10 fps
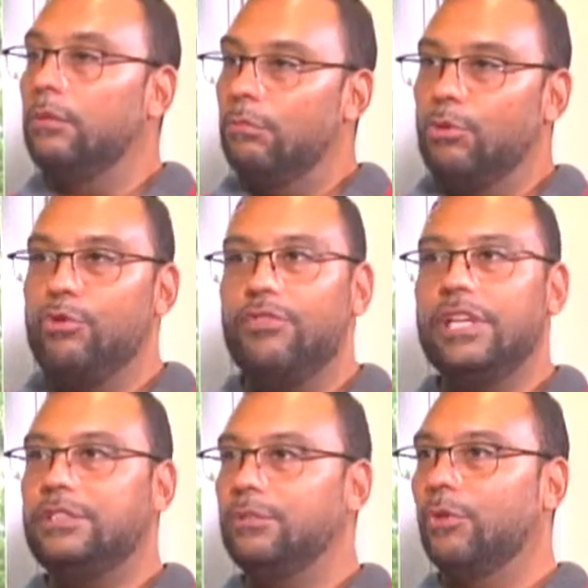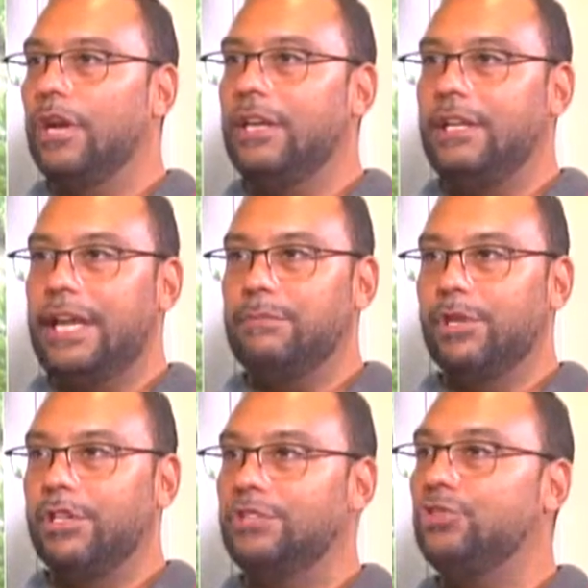Move into one of the
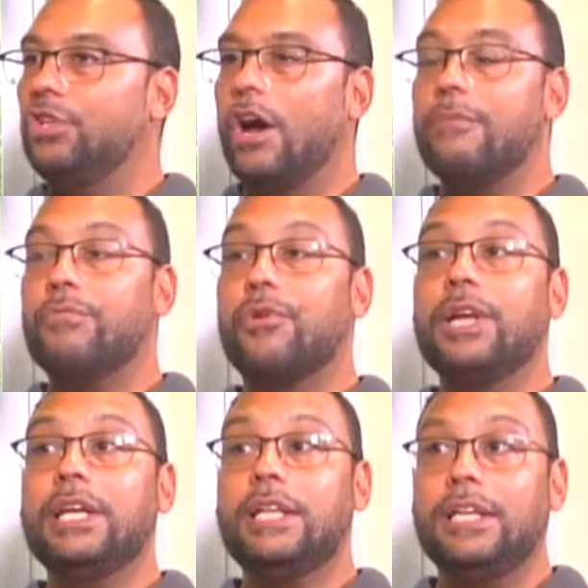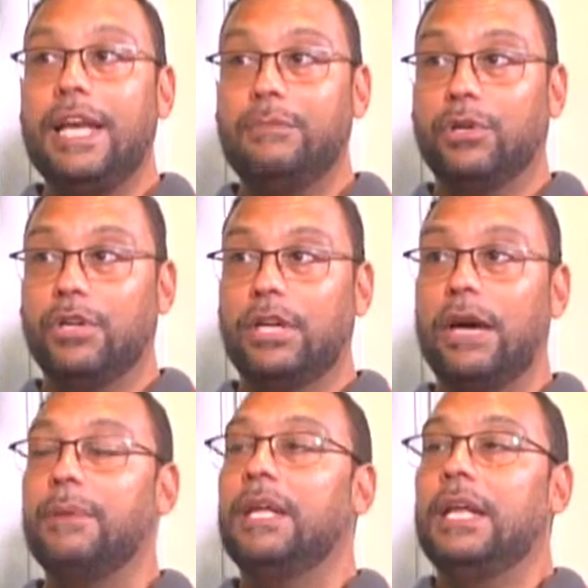neighborhoods, start bringing the neighborhood up.